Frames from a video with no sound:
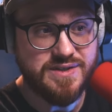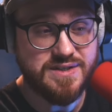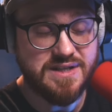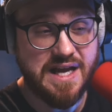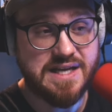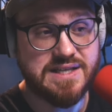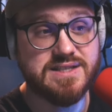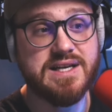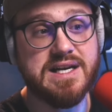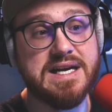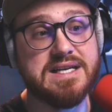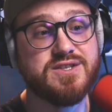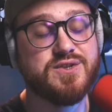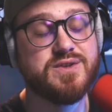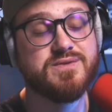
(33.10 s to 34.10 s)
slash
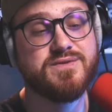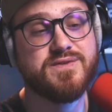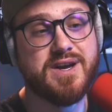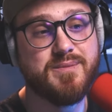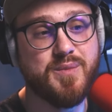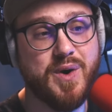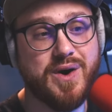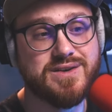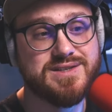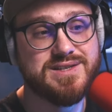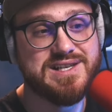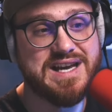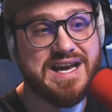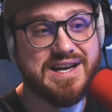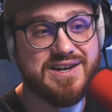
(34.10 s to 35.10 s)
X. You can find
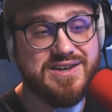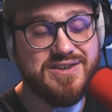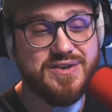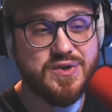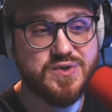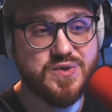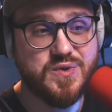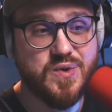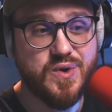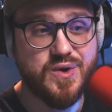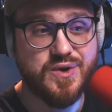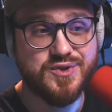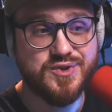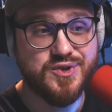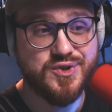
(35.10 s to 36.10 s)
Marcy at
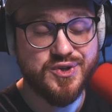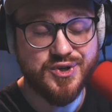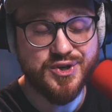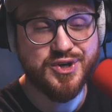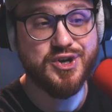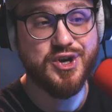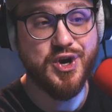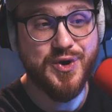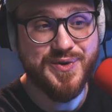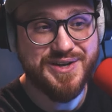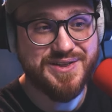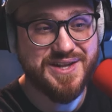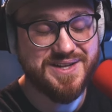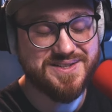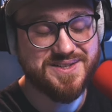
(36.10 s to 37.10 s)
underscore sugar
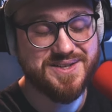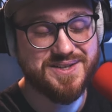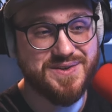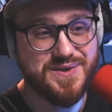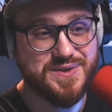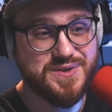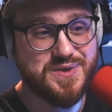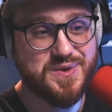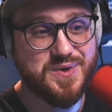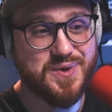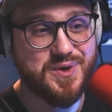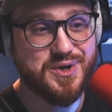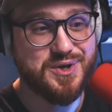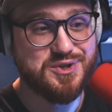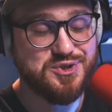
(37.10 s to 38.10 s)
coded. That's
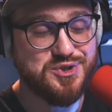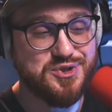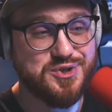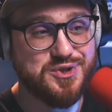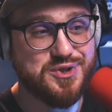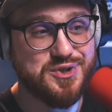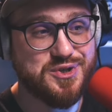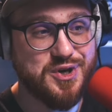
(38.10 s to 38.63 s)
underscore sugar